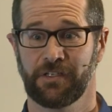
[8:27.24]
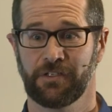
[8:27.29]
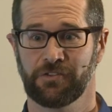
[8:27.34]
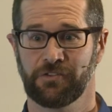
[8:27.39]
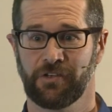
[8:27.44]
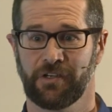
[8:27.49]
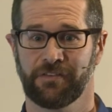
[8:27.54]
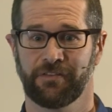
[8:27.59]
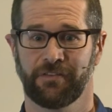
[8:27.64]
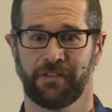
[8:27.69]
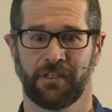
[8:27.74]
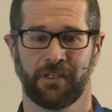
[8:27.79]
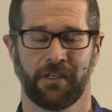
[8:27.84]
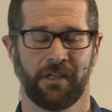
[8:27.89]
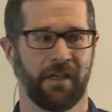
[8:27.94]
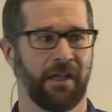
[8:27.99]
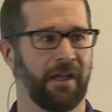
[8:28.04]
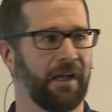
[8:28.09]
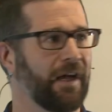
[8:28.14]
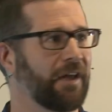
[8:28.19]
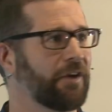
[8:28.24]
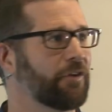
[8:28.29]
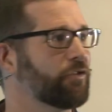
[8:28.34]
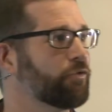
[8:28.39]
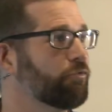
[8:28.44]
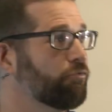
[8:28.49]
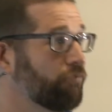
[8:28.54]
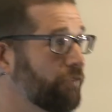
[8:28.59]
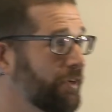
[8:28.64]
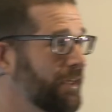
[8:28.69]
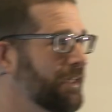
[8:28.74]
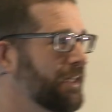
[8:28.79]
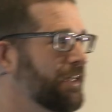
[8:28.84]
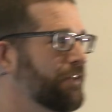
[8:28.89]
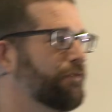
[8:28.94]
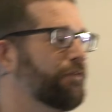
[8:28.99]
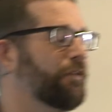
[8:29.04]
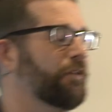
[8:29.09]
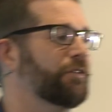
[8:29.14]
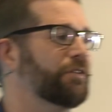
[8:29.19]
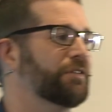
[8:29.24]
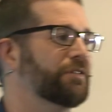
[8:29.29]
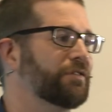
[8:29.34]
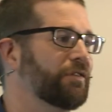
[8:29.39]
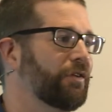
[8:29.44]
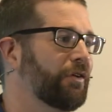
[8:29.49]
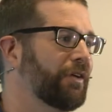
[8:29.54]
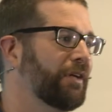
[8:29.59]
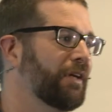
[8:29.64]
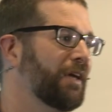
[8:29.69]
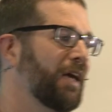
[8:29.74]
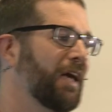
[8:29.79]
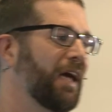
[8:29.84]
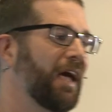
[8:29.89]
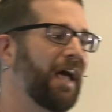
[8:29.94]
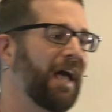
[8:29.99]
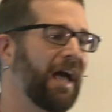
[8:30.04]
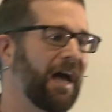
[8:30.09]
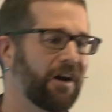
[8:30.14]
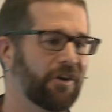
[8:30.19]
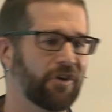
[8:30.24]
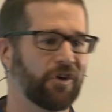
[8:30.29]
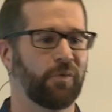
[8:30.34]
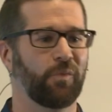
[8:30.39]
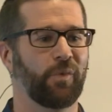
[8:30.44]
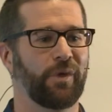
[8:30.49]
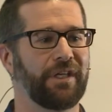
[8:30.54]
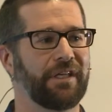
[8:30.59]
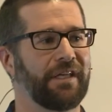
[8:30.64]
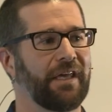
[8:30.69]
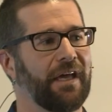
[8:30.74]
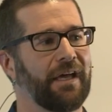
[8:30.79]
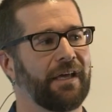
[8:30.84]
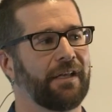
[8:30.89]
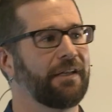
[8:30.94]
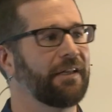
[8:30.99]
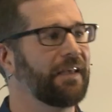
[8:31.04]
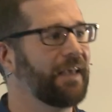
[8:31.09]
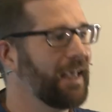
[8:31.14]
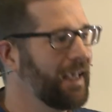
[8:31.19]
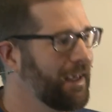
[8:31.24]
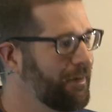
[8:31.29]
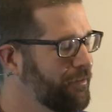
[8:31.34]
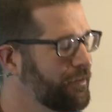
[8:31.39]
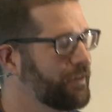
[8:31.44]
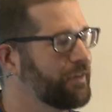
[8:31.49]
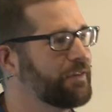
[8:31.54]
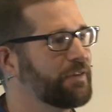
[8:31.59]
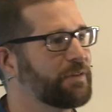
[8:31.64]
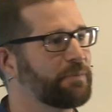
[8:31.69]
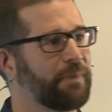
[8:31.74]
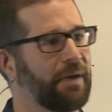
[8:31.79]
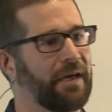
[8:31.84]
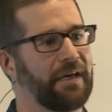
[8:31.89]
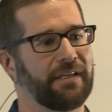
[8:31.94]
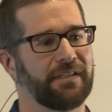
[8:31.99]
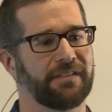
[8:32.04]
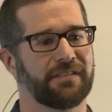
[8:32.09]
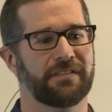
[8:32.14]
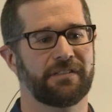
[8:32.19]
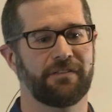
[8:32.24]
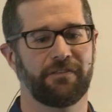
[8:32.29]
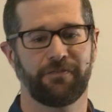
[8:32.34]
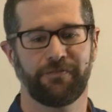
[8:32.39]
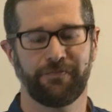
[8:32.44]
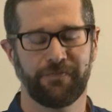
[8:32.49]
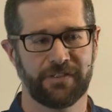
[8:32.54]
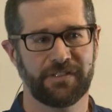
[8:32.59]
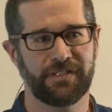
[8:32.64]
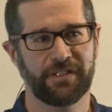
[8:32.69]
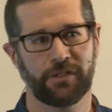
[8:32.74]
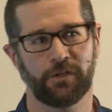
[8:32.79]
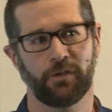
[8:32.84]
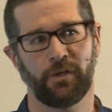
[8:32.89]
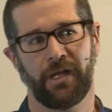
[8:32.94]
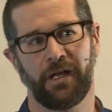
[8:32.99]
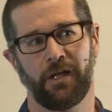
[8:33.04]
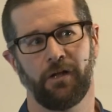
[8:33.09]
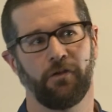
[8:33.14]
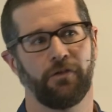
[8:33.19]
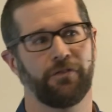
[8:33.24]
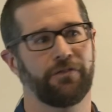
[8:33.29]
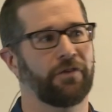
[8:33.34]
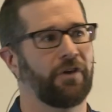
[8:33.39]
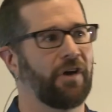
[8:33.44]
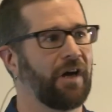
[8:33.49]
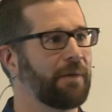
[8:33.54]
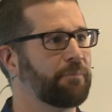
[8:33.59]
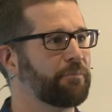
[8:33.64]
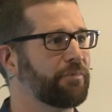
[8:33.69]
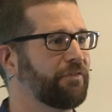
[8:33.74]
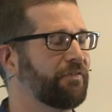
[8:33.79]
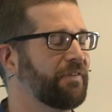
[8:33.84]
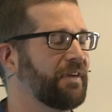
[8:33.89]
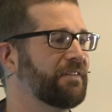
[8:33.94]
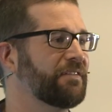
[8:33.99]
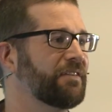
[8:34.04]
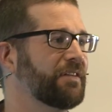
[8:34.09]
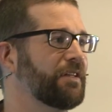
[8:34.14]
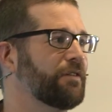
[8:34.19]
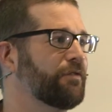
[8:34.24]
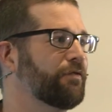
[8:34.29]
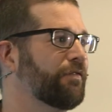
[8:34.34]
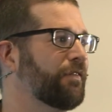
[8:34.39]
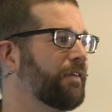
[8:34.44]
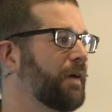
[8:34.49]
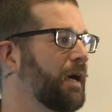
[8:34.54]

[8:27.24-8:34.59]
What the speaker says: in addressing. And it's really focused on how can we get evidence-based physical health type preventative